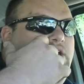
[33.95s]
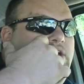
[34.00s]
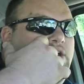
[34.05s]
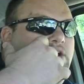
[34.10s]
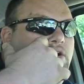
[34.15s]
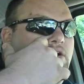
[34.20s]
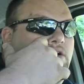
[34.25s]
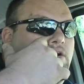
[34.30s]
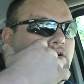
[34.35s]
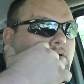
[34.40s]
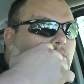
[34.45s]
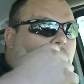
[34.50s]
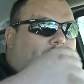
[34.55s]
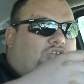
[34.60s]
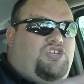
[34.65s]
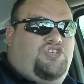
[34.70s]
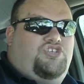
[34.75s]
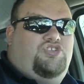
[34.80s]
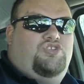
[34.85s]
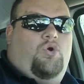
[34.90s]
here,
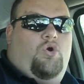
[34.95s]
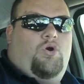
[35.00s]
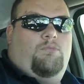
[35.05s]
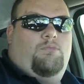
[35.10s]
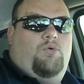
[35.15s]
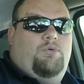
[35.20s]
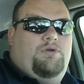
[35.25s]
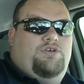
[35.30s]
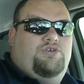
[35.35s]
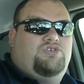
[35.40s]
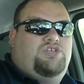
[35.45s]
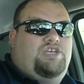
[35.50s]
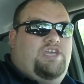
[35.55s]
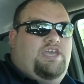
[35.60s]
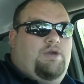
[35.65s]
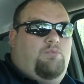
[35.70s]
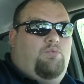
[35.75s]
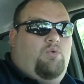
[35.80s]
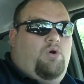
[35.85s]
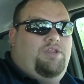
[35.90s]
which is normal. We usually
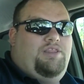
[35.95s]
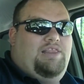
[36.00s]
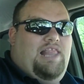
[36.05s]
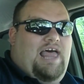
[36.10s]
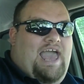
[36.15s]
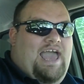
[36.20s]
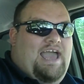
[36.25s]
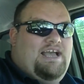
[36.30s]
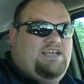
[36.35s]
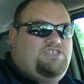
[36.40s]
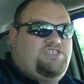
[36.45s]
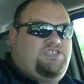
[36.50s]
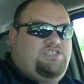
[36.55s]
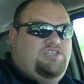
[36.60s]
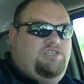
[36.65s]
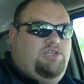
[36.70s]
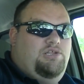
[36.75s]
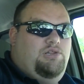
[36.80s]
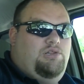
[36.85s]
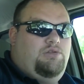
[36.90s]
get one last
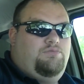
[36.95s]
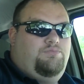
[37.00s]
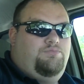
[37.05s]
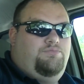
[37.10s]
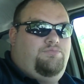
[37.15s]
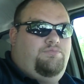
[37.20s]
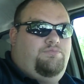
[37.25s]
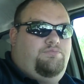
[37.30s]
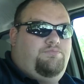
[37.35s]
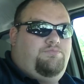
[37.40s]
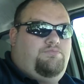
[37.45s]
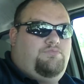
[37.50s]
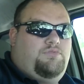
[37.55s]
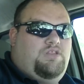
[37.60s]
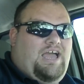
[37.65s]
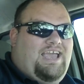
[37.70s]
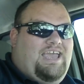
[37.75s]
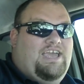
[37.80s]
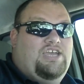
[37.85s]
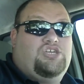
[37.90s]
little,
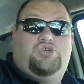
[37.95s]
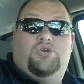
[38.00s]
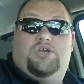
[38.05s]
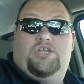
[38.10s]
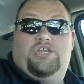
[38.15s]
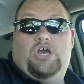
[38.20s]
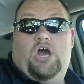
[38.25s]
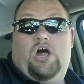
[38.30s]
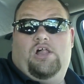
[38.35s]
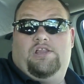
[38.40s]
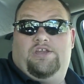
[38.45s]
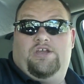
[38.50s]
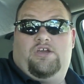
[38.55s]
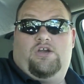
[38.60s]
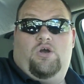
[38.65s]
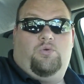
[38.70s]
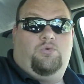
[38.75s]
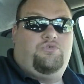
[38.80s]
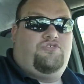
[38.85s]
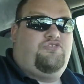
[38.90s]
I guess you could call it a
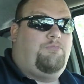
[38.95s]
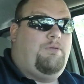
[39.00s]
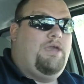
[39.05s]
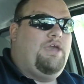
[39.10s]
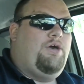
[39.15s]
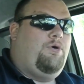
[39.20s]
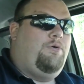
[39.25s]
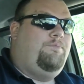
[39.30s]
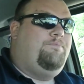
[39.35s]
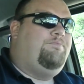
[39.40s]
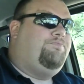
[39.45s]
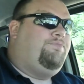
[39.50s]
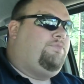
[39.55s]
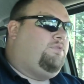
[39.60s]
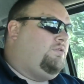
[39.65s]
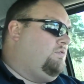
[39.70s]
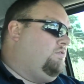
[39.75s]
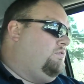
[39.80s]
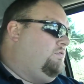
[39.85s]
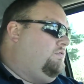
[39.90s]
cold spell
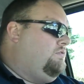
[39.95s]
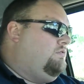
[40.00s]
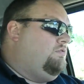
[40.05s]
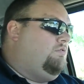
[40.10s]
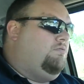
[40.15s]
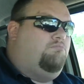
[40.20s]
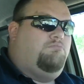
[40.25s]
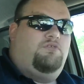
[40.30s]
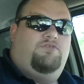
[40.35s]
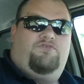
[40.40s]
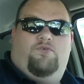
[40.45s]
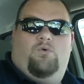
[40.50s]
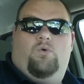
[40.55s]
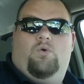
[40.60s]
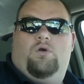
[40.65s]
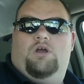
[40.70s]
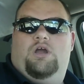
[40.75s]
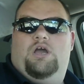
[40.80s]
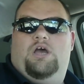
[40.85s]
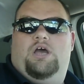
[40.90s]

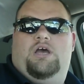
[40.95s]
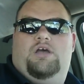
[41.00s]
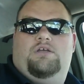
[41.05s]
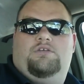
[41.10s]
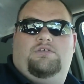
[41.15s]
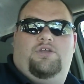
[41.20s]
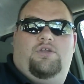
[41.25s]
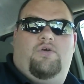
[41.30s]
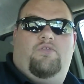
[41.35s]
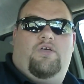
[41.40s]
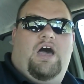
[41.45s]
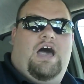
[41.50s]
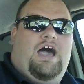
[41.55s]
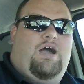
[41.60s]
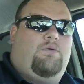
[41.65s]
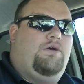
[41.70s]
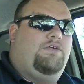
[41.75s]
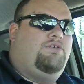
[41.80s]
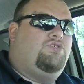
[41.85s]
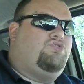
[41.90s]
before, the
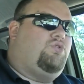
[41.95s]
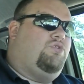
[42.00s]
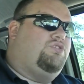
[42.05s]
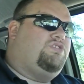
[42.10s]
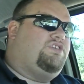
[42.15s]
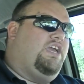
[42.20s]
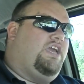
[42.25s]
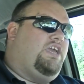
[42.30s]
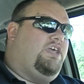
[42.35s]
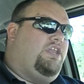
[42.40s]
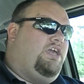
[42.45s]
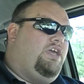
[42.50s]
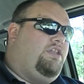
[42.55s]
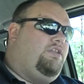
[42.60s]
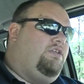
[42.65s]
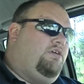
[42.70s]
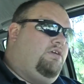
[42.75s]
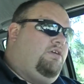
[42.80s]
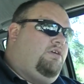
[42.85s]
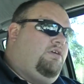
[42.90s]
hot weather starts kicking in.
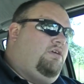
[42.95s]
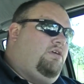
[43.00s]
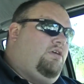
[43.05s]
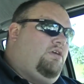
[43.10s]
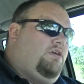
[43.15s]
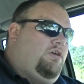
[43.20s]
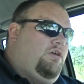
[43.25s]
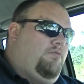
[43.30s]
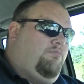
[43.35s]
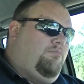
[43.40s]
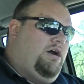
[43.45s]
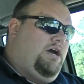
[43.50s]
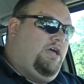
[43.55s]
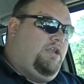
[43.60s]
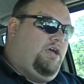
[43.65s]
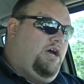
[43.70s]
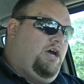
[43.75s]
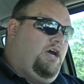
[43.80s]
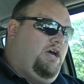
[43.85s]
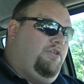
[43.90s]
But
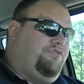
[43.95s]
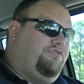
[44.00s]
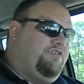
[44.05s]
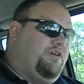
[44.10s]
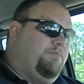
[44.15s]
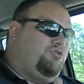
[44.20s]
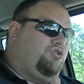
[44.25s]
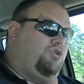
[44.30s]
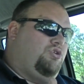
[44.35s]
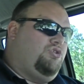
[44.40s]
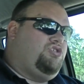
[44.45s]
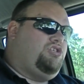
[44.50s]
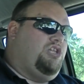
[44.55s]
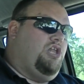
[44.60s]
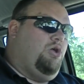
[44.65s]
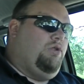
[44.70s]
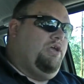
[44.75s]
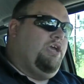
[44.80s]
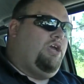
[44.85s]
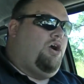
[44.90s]
the temperature is
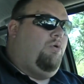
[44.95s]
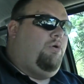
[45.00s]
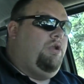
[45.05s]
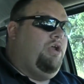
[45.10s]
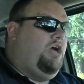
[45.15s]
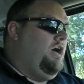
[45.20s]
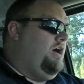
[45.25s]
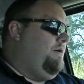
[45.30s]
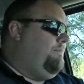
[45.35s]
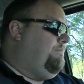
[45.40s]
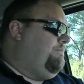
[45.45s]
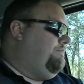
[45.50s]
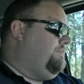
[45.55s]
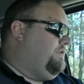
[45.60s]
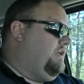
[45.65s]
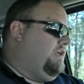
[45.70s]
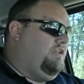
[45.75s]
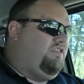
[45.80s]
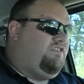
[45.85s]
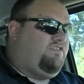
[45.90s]
slowly going up.
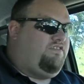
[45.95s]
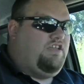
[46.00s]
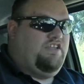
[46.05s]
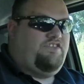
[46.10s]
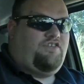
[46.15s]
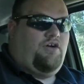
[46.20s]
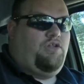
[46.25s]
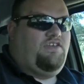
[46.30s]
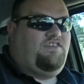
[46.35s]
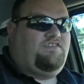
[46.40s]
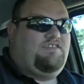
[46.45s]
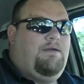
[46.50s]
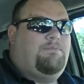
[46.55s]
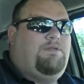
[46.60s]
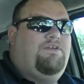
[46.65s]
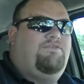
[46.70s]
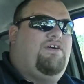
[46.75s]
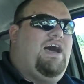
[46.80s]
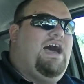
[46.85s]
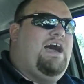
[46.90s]
It's only
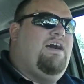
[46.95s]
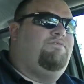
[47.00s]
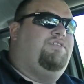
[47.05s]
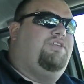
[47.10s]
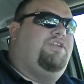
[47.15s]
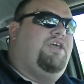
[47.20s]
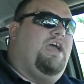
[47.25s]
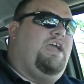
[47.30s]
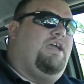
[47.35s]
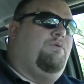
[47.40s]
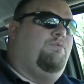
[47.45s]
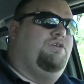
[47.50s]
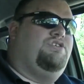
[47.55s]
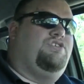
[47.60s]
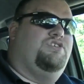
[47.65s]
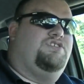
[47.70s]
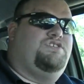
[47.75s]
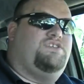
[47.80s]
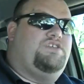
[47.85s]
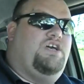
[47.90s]
75 today,
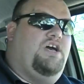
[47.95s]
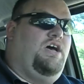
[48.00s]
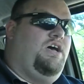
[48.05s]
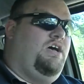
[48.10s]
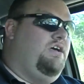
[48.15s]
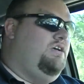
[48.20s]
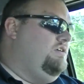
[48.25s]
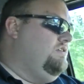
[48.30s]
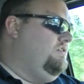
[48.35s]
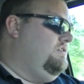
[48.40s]
which is not